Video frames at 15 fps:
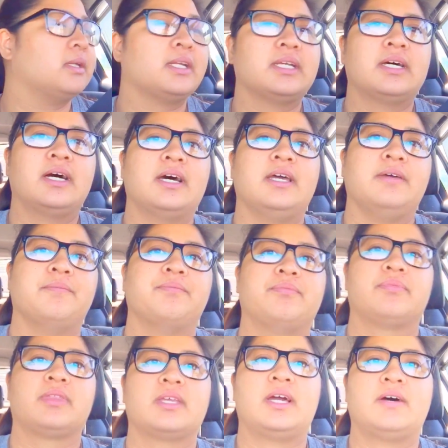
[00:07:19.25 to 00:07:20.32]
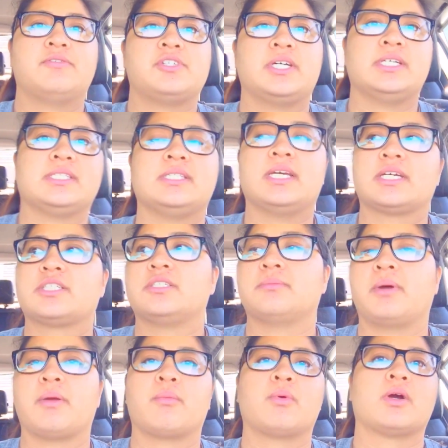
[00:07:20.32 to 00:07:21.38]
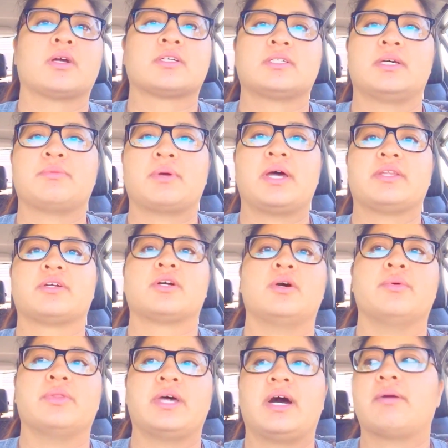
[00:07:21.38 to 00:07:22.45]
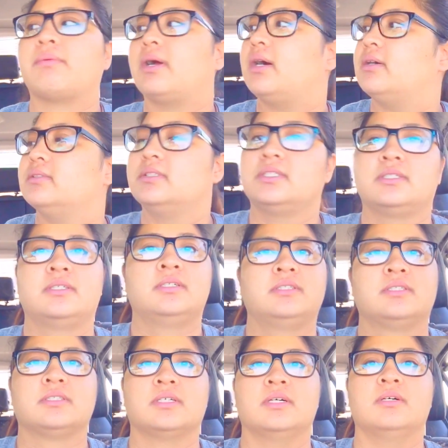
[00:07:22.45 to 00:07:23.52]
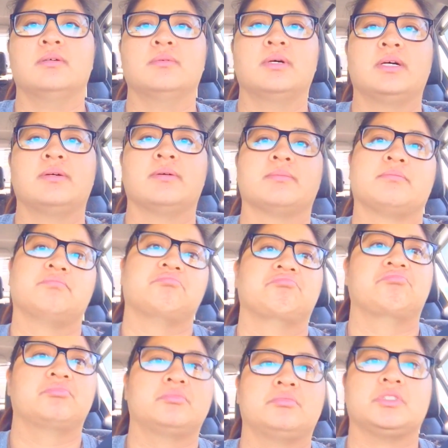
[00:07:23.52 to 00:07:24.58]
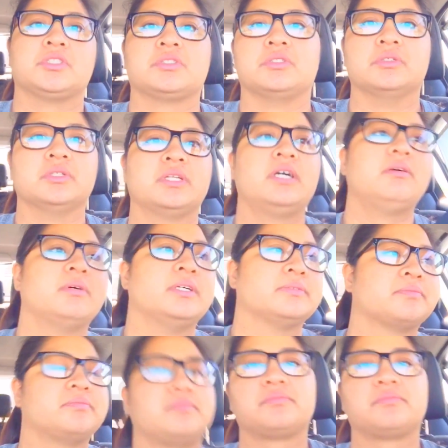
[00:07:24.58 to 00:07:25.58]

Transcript: And I have Chase next to my work, so I'd rather go that route. So just do it that way.